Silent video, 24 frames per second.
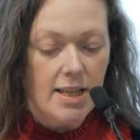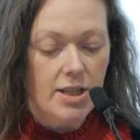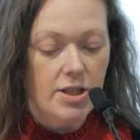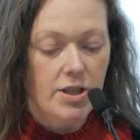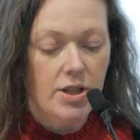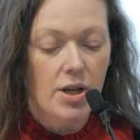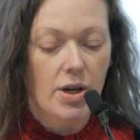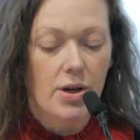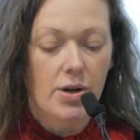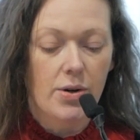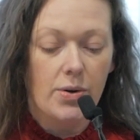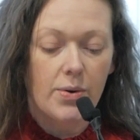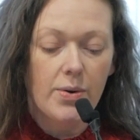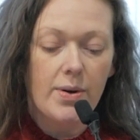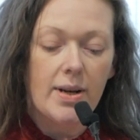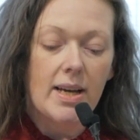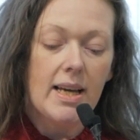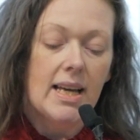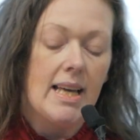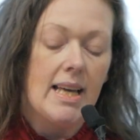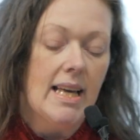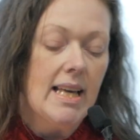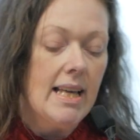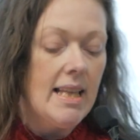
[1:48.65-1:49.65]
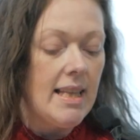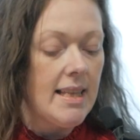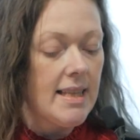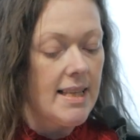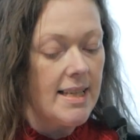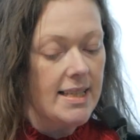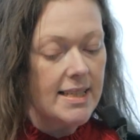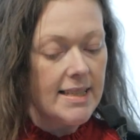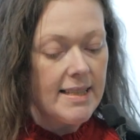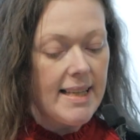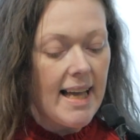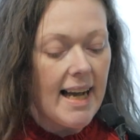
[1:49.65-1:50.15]
And so
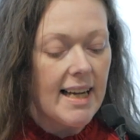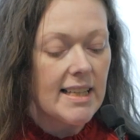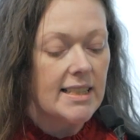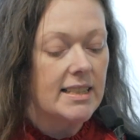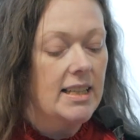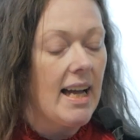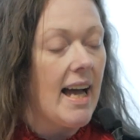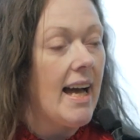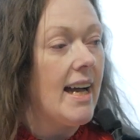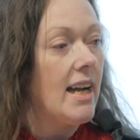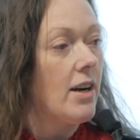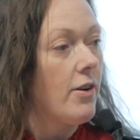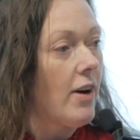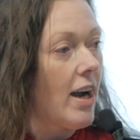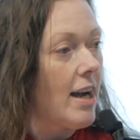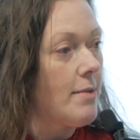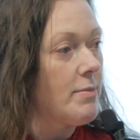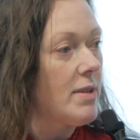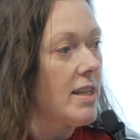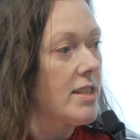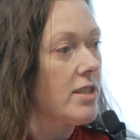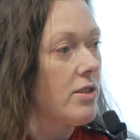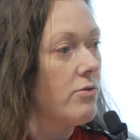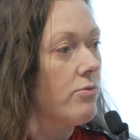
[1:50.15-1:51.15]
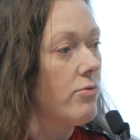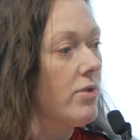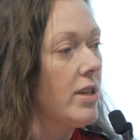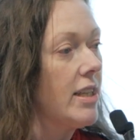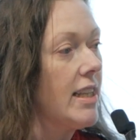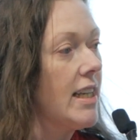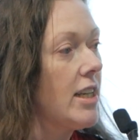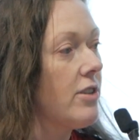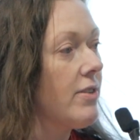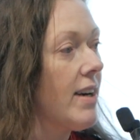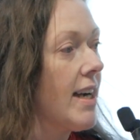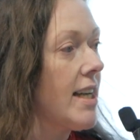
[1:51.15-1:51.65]
this next diagram does a
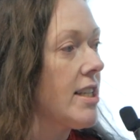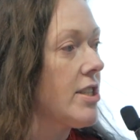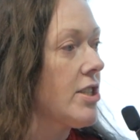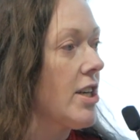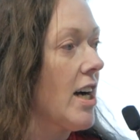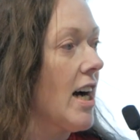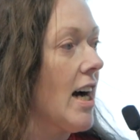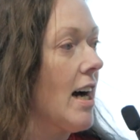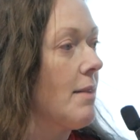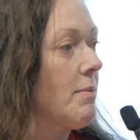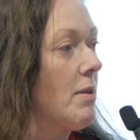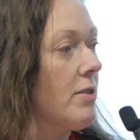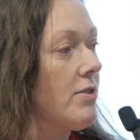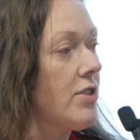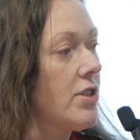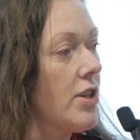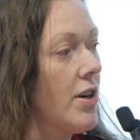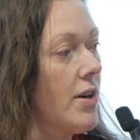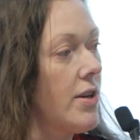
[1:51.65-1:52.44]
really great job of